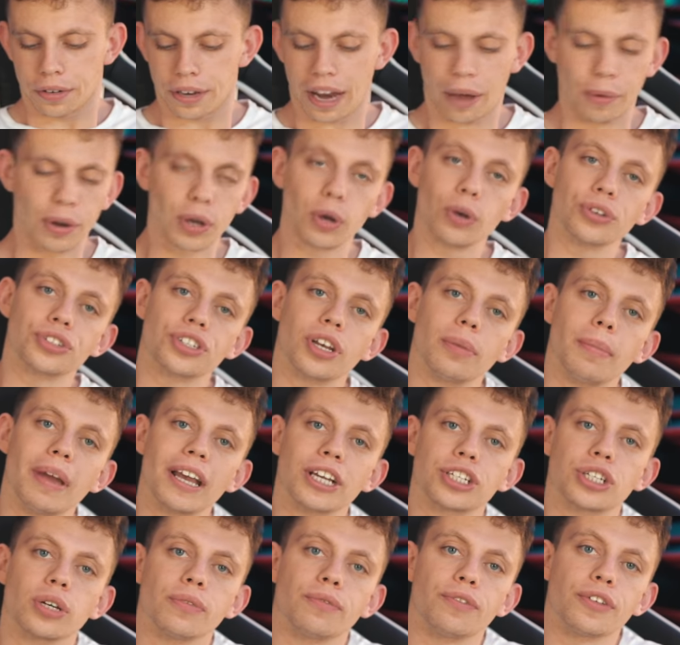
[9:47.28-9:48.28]
Now, it also
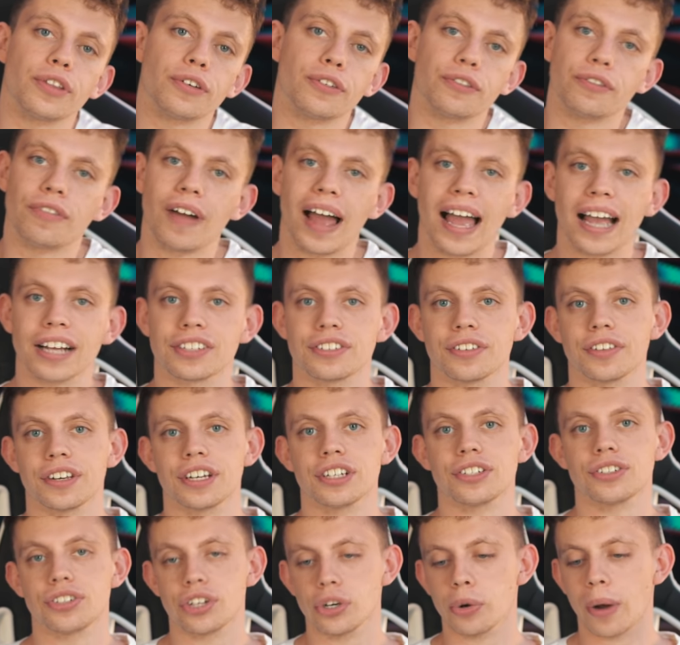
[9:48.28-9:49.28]
makes up for the fact that
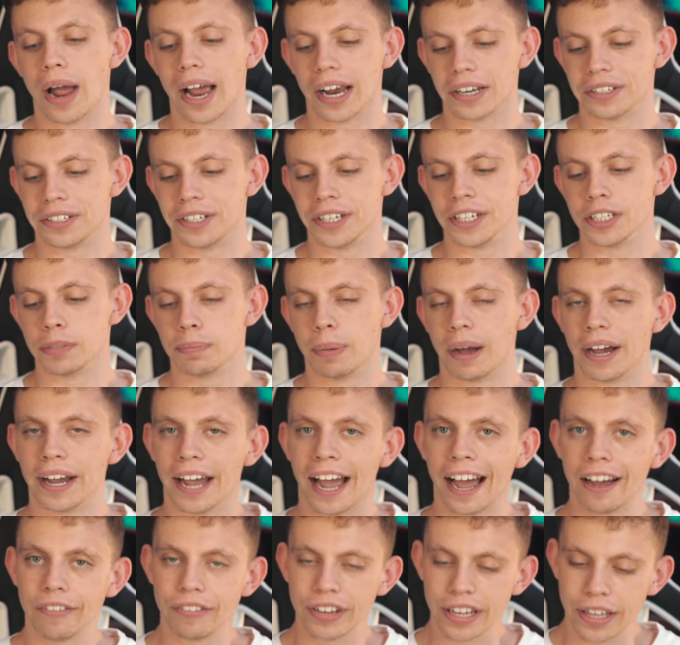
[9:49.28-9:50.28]
it's two axes by
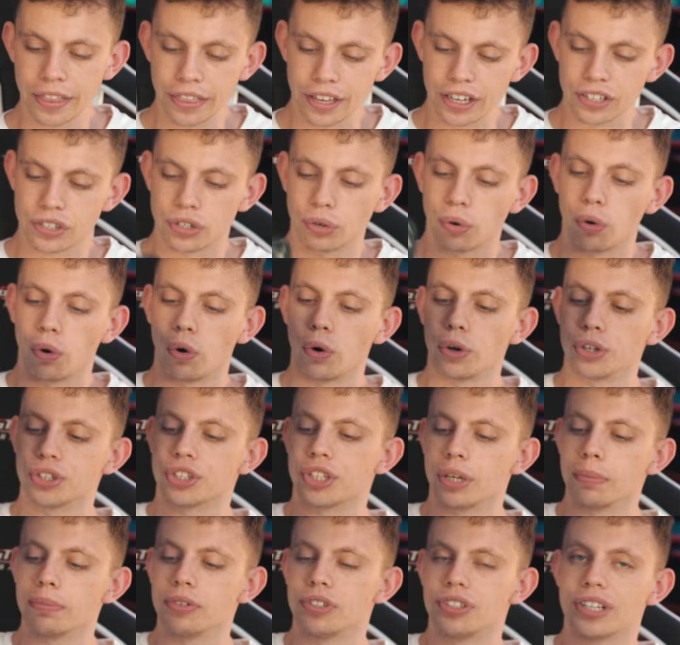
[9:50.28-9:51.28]
having this
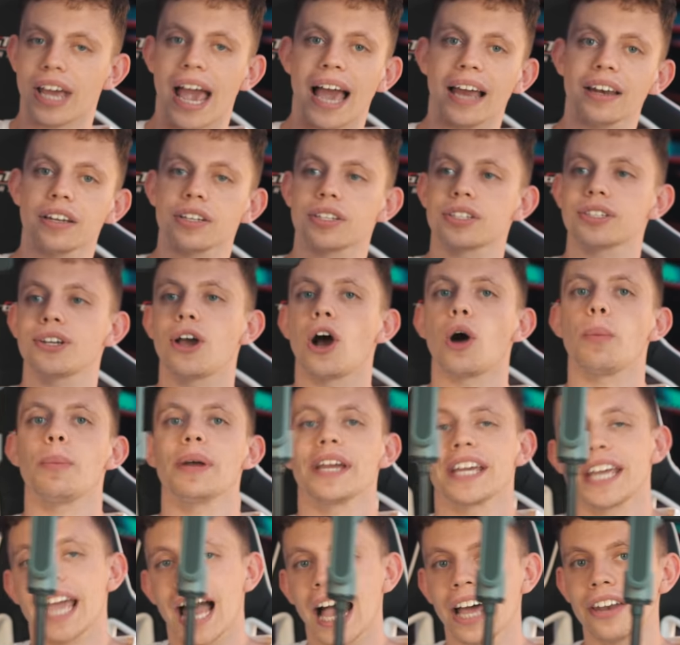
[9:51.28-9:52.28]
awesome
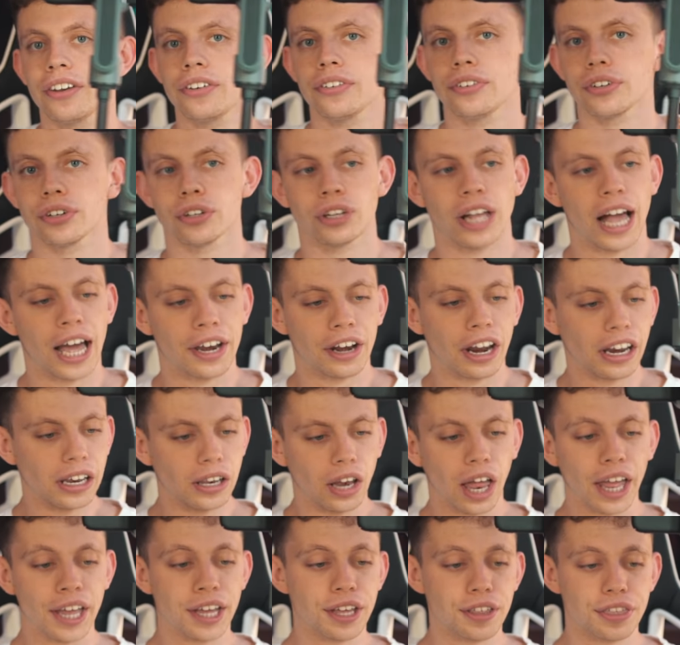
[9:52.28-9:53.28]
telescopic handle, and I
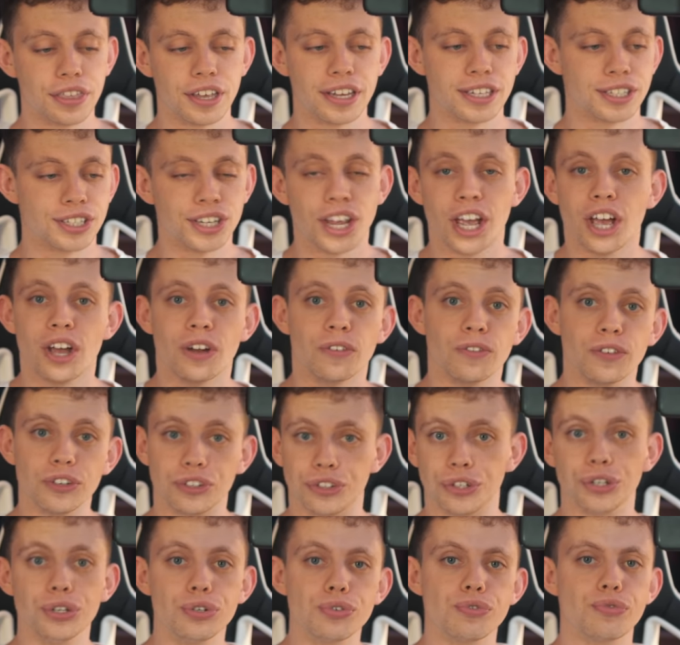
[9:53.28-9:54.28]
like this for
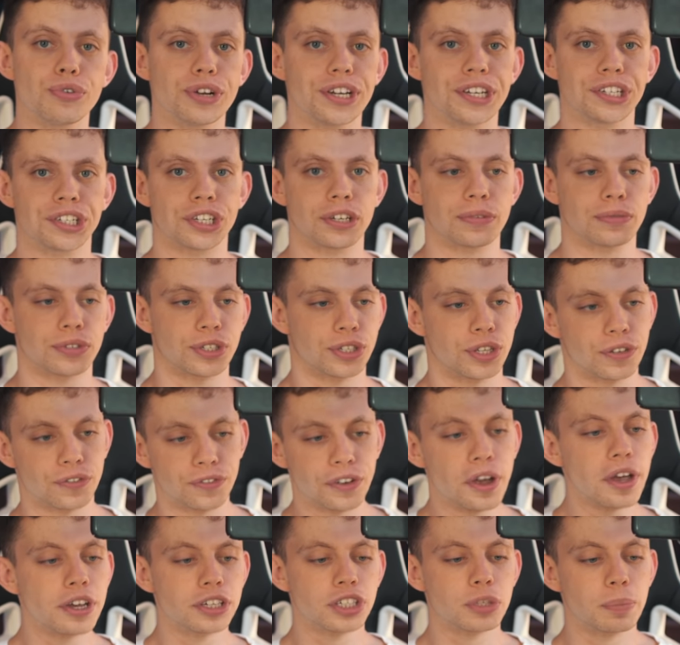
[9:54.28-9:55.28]
two reasons. The
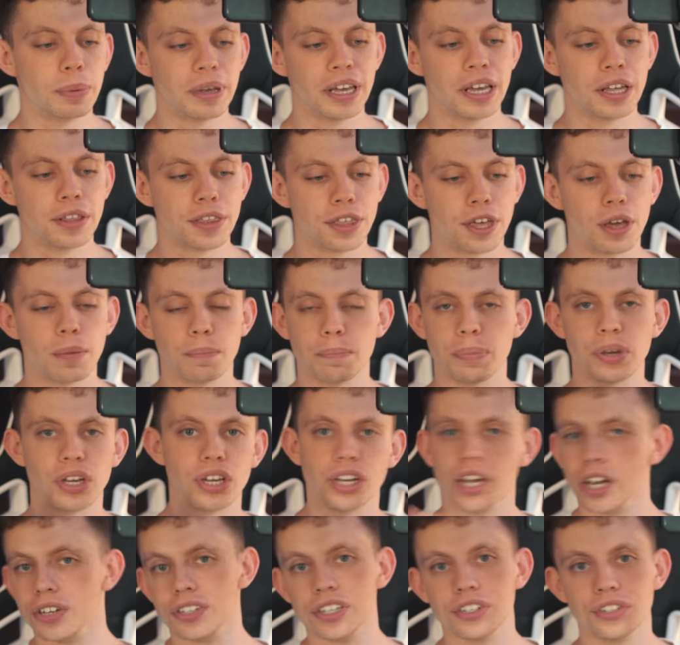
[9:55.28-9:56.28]
first being that
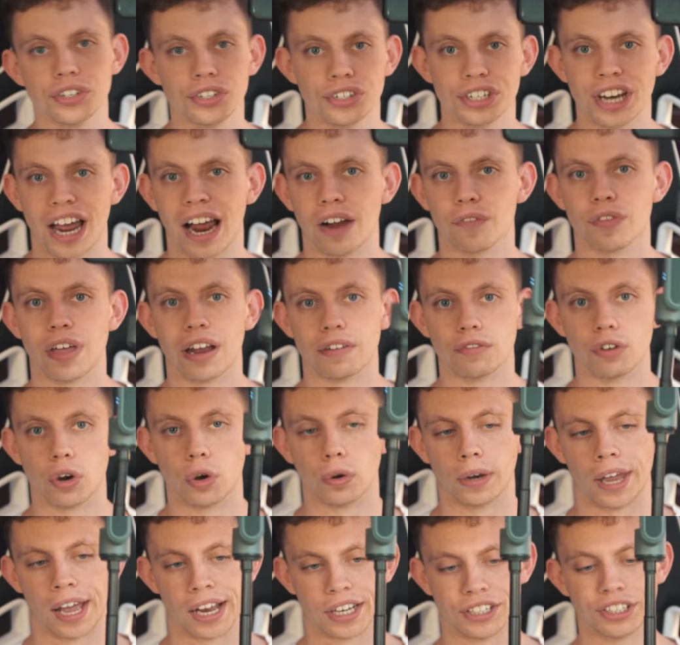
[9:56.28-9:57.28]
because it doesn't have that
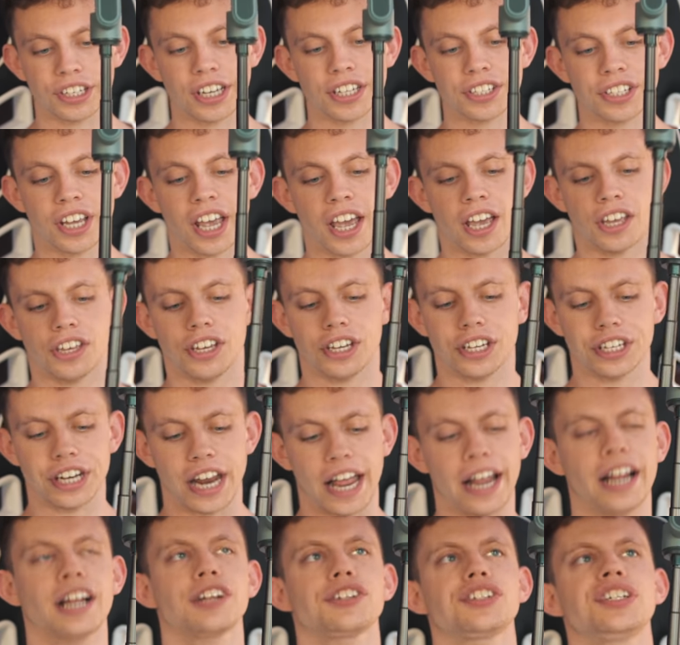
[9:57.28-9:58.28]
roll axis, you
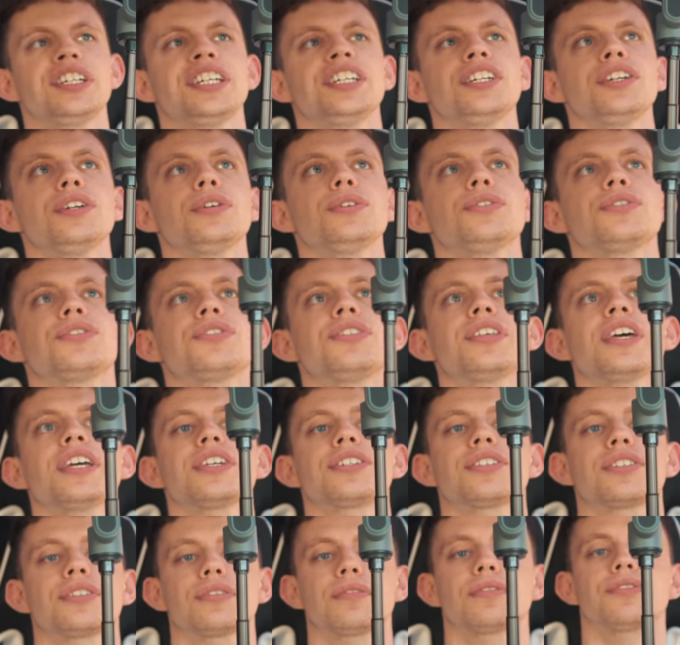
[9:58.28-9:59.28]
can actually use
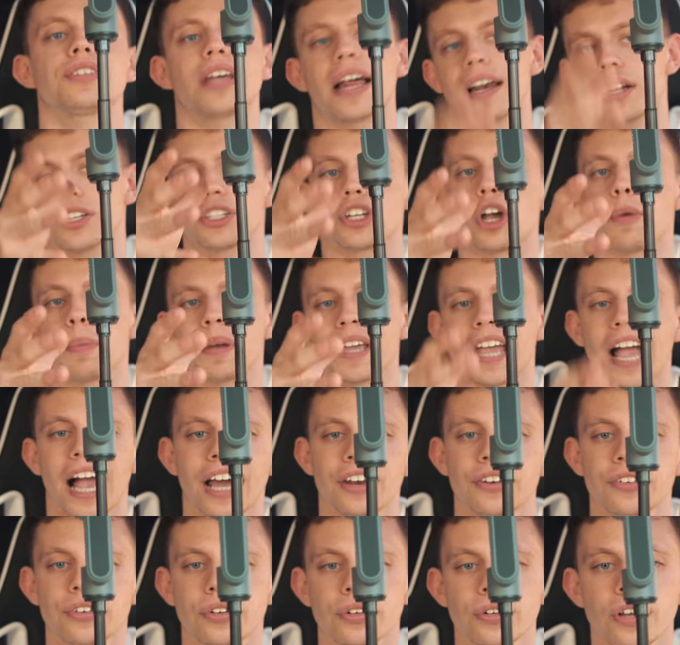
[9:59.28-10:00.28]
this telescopic
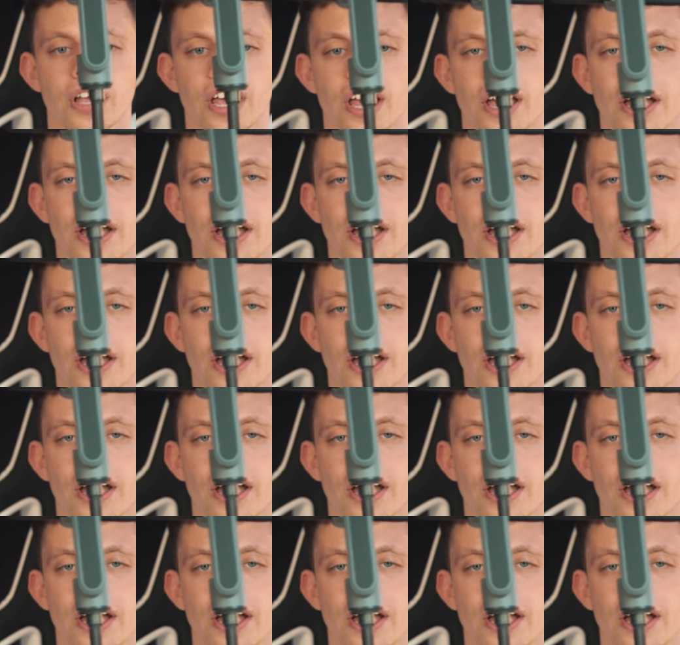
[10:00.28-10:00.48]
handle